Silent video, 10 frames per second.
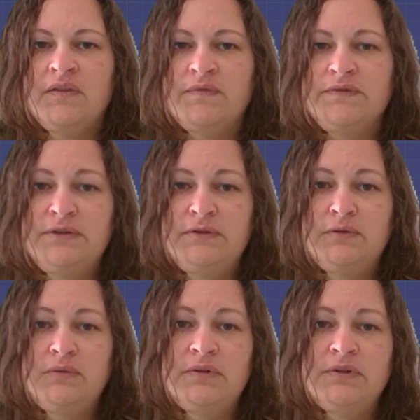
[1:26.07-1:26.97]
The
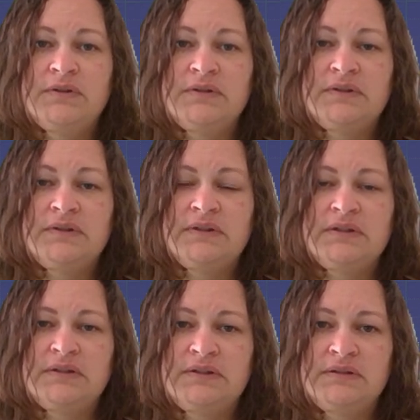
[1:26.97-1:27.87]
two
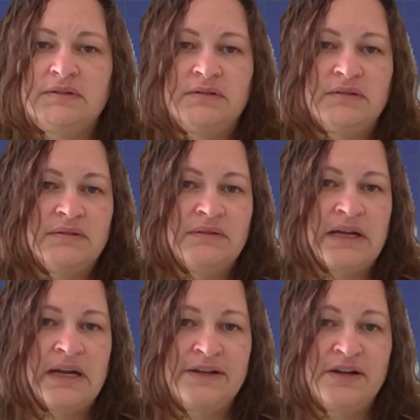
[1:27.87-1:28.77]

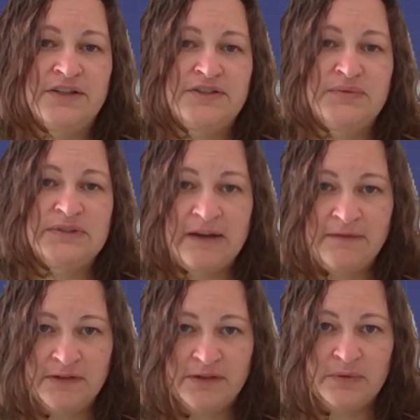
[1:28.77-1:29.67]
icons you
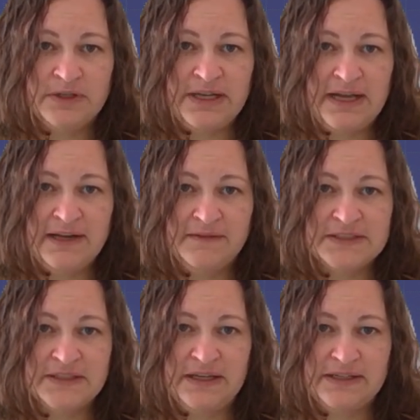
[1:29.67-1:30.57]
definitely want to have
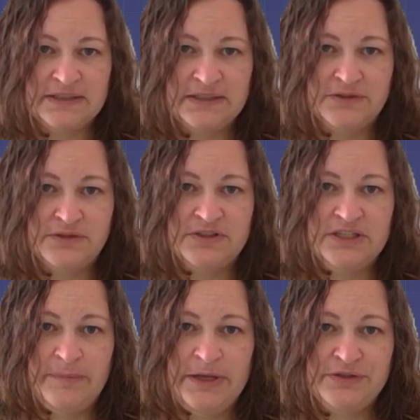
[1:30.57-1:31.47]
selected is your
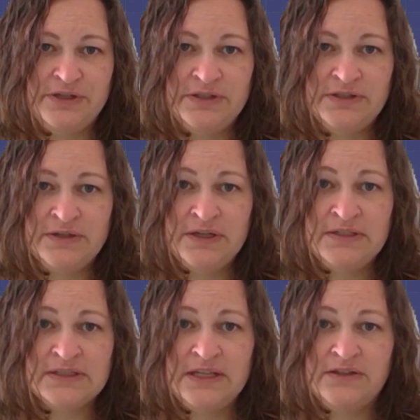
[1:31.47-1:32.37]
geometric
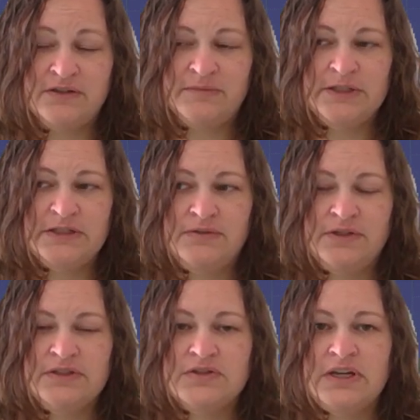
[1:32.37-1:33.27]
constraints and your dimensional
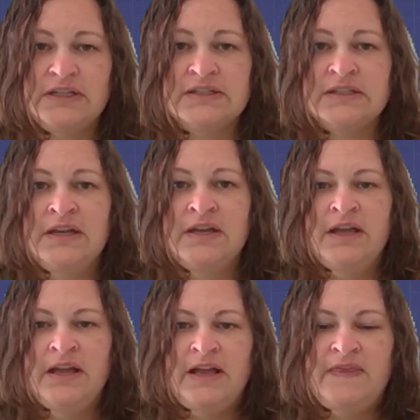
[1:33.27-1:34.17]
constraints.
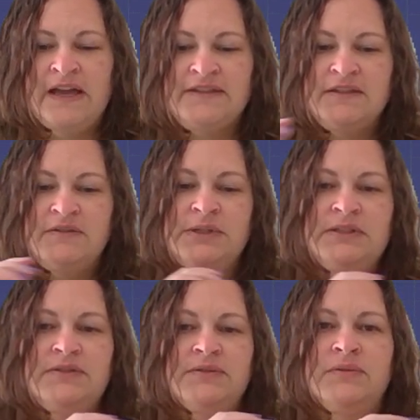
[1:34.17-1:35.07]
And that's
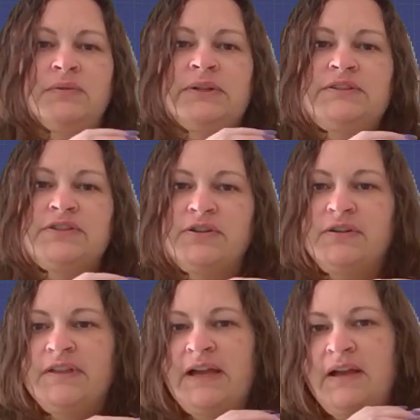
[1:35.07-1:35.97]
going to
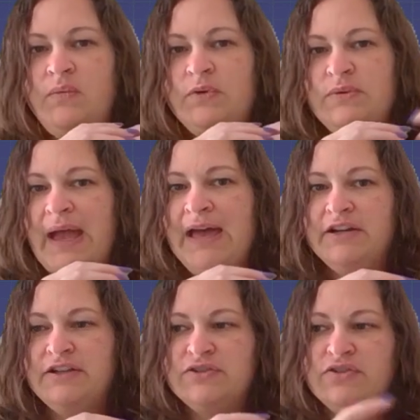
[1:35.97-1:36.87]
ensure that when you add
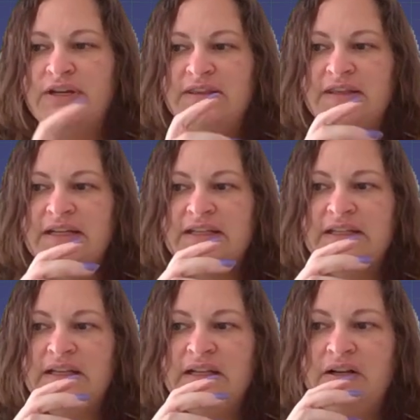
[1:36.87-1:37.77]
a constraint that
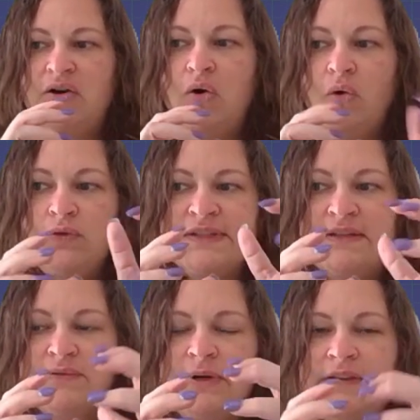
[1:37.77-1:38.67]
it holds
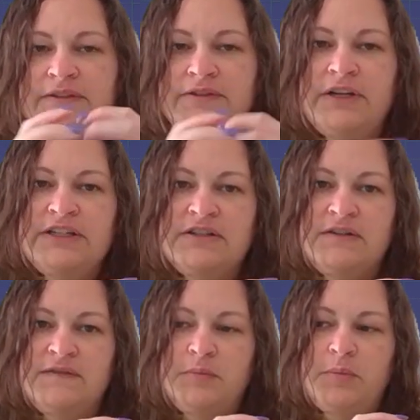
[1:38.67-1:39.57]
it throughout the duration
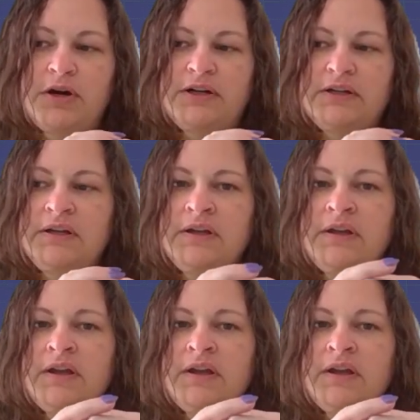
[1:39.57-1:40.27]
of your part.